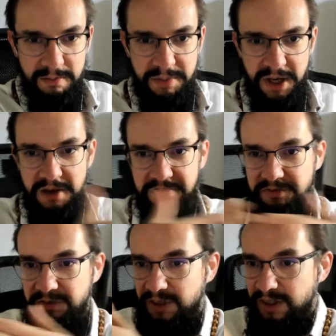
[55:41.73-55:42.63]
But if
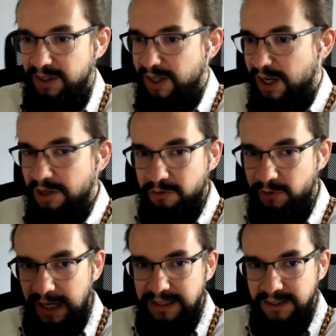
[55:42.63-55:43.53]

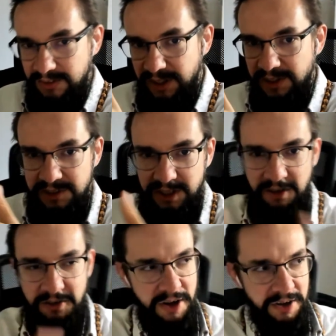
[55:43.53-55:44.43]
unrelated things that are
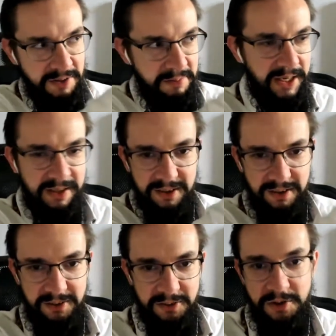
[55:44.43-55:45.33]
not in the
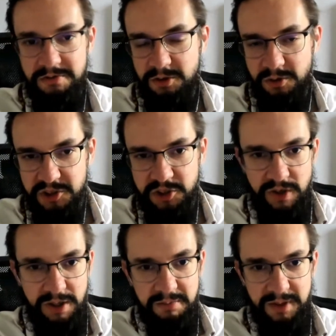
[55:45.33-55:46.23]
backlog, or if you're doing
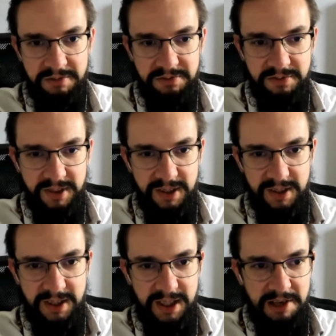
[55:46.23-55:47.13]
Scrum,
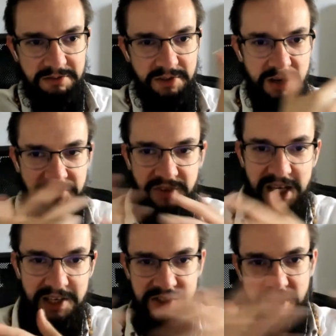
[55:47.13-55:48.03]
if
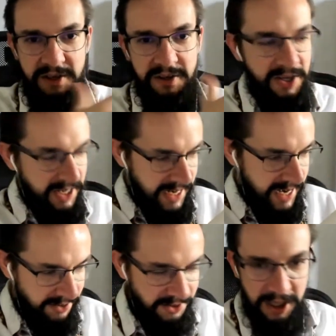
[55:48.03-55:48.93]
things that are
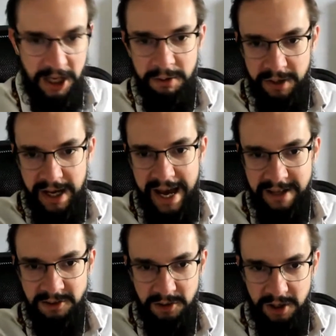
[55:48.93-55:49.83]
on the lower
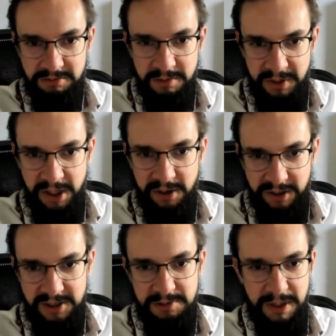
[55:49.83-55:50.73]
end of the
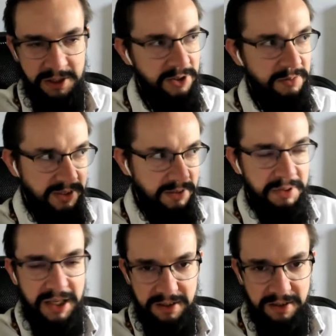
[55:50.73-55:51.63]
priority spectrum in the
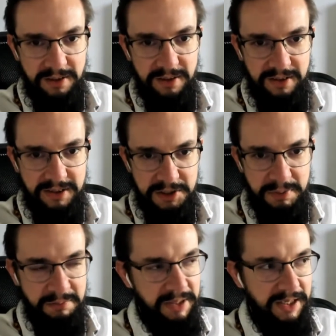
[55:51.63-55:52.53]
backlog, in the
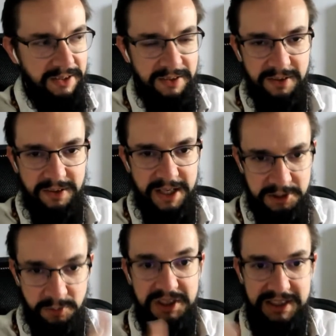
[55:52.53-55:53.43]
sprint backlog,
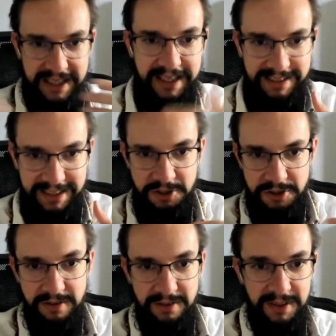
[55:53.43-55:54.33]
is what's getting
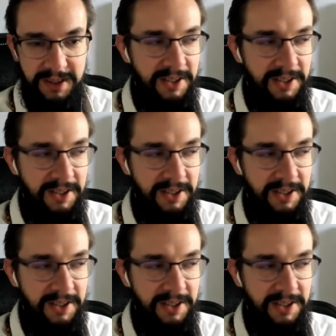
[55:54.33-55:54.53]
attention,